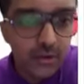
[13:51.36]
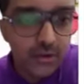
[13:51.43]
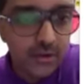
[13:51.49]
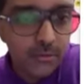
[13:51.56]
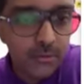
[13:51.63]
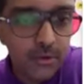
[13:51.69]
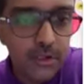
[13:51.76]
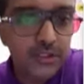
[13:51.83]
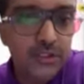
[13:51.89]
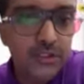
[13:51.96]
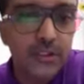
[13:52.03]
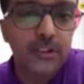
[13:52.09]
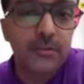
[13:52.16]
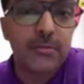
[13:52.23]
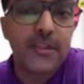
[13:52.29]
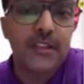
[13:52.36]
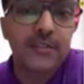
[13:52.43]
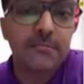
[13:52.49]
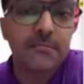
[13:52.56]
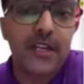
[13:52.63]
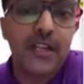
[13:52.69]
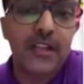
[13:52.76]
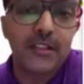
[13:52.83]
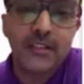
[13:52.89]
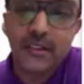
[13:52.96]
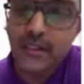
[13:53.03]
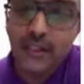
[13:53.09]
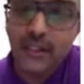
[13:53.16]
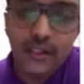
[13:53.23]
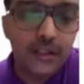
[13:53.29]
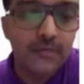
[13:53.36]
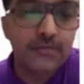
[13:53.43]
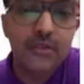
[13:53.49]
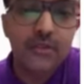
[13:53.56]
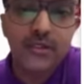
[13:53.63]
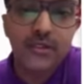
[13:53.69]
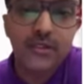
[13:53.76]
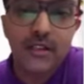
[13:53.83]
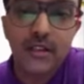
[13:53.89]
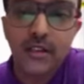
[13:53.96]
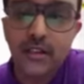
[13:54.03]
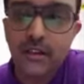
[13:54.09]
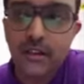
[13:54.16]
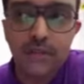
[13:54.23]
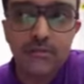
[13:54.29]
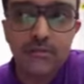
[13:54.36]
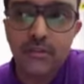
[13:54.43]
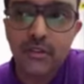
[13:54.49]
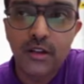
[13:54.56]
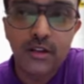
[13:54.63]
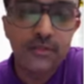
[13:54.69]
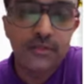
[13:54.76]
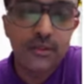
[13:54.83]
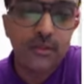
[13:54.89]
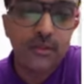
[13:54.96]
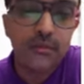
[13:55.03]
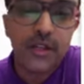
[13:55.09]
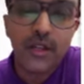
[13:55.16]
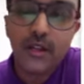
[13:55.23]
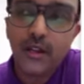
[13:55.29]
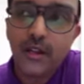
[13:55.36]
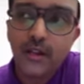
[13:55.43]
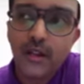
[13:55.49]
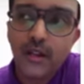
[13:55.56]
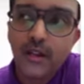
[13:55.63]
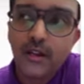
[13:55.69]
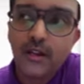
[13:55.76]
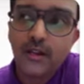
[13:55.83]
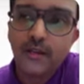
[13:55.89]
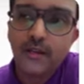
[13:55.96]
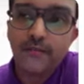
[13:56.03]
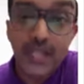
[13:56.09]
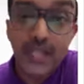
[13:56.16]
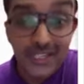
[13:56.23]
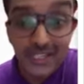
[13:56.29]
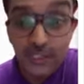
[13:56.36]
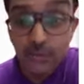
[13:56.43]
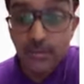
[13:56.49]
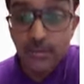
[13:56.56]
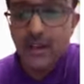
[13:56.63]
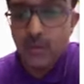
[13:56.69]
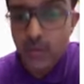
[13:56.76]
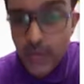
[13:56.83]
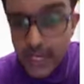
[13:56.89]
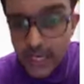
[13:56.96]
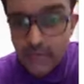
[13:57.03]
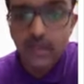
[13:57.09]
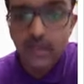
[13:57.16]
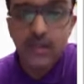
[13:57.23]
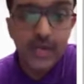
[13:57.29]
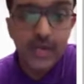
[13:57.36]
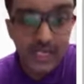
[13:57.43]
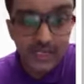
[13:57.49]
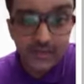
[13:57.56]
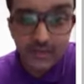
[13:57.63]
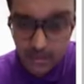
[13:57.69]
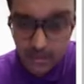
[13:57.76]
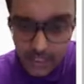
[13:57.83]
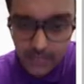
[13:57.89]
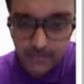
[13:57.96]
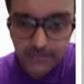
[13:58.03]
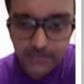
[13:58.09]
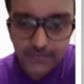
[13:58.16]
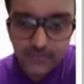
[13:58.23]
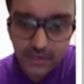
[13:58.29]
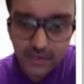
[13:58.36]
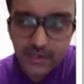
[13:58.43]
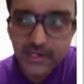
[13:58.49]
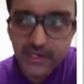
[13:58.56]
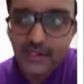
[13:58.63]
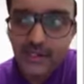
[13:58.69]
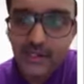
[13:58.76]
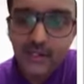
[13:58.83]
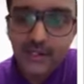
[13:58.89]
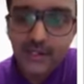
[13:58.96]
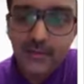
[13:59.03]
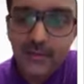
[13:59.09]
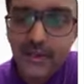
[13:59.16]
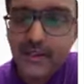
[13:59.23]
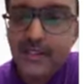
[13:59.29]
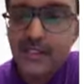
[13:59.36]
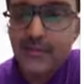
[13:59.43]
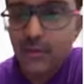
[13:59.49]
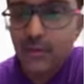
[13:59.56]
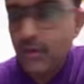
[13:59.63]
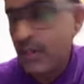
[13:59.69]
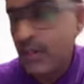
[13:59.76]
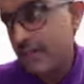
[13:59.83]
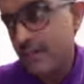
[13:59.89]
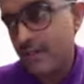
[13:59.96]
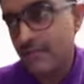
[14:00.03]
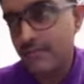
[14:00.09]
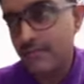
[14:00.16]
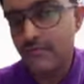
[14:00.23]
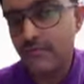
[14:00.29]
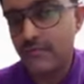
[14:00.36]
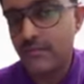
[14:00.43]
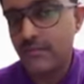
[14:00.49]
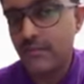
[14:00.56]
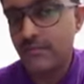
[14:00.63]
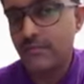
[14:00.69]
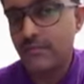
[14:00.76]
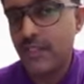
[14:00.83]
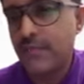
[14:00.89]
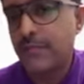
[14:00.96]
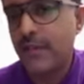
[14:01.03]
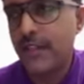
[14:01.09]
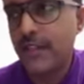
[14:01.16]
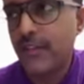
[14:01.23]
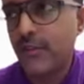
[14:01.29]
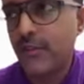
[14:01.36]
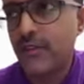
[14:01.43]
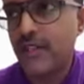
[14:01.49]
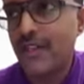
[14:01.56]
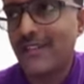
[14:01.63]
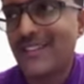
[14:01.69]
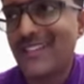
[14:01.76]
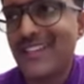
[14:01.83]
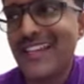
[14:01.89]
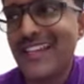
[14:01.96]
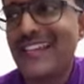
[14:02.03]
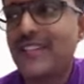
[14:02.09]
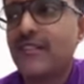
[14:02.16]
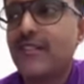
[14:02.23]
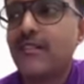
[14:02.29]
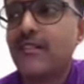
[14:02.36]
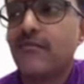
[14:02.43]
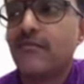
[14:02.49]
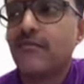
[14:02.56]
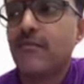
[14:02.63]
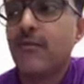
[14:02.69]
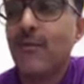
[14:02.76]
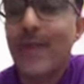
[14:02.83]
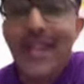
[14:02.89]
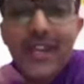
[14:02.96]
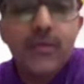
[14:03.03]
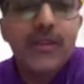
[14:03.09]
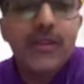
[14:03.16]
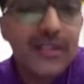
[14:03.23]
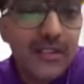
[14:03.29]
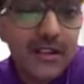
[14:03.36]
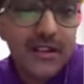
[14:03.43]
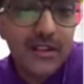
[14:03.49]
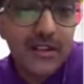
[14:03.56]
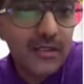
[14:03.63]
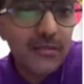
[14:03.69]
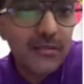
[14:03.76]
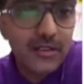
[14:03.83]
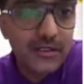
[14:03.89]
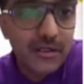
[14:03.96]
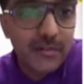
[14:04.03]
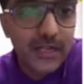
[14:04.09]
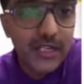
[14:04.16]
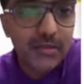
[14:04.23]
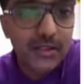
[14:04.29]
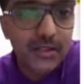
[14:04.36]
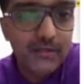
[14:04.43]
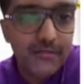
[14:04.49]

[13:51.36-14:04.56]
a support engineer to be dispatched, and he comes on uh, comes comes home. Uh, I need to be available when he's coming, right? Whereas if you look at this particular use case, it's whenever the customer is available,